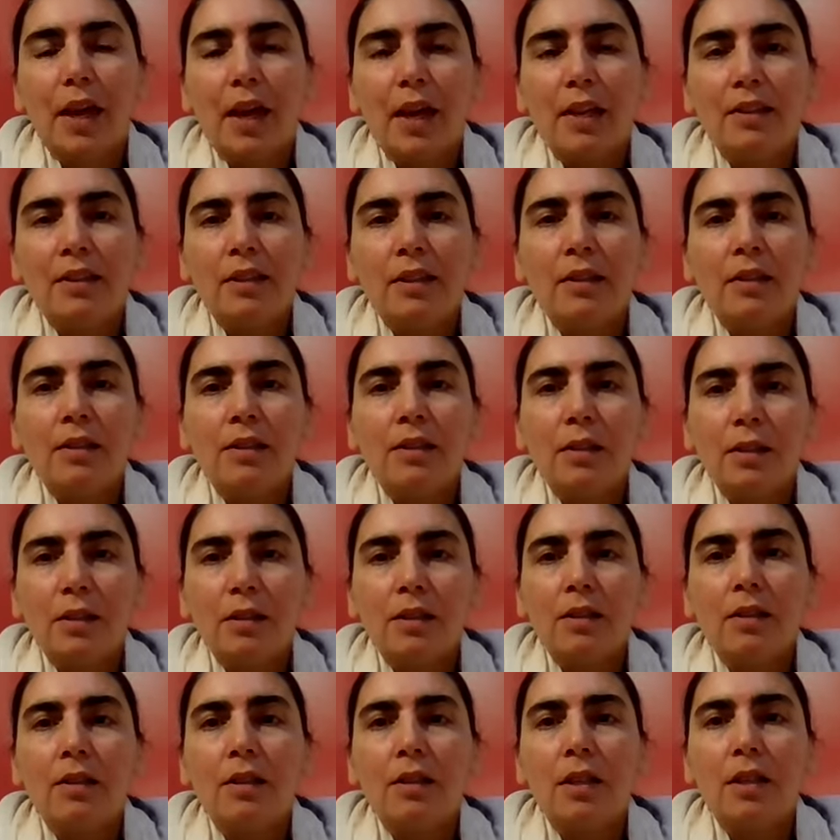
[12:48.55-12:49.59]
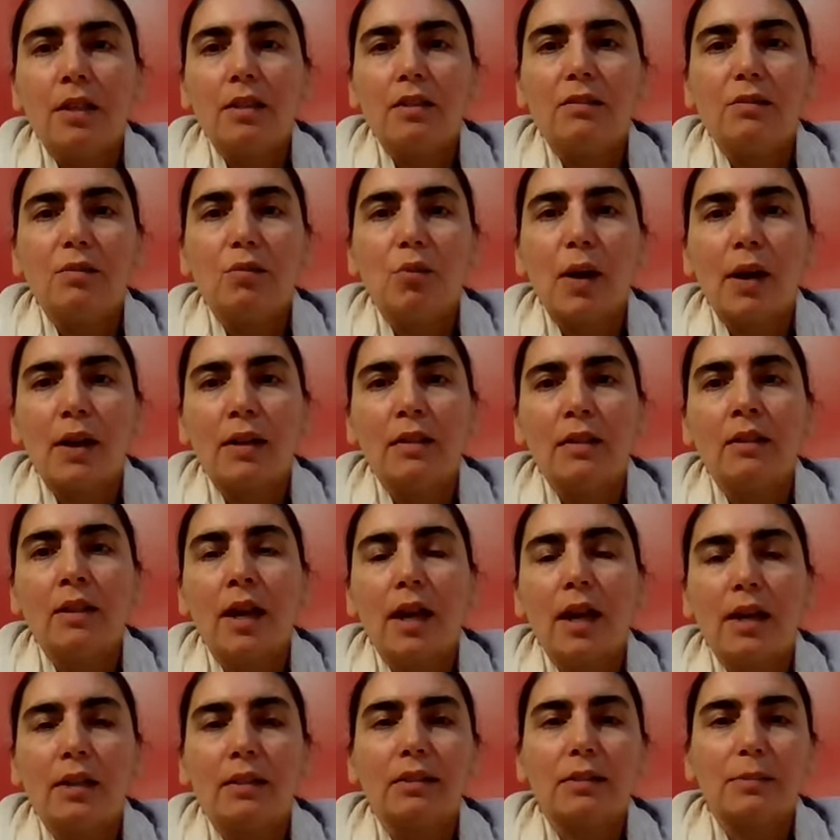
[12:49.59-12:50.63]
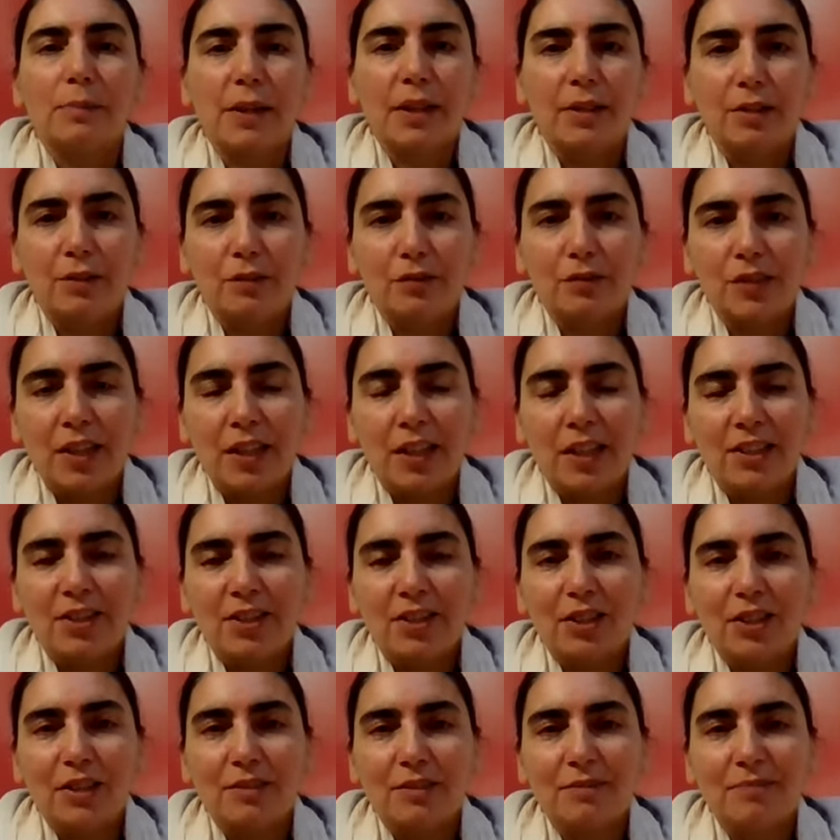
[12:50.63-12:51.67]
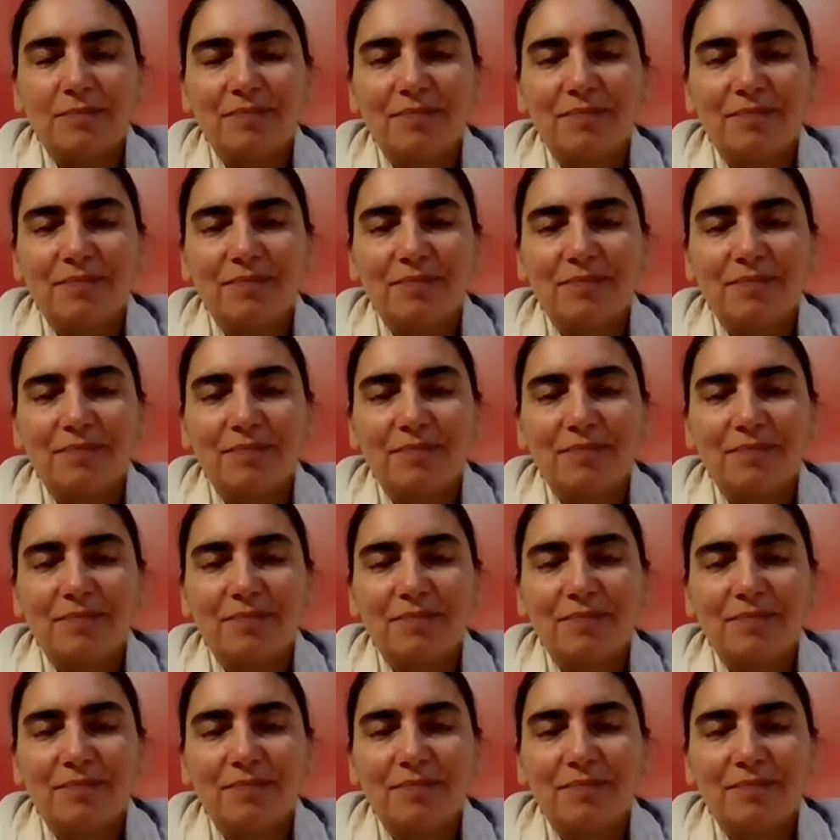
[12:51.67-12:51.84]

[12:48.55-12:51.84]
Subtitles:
And then the third is one aspect of nature.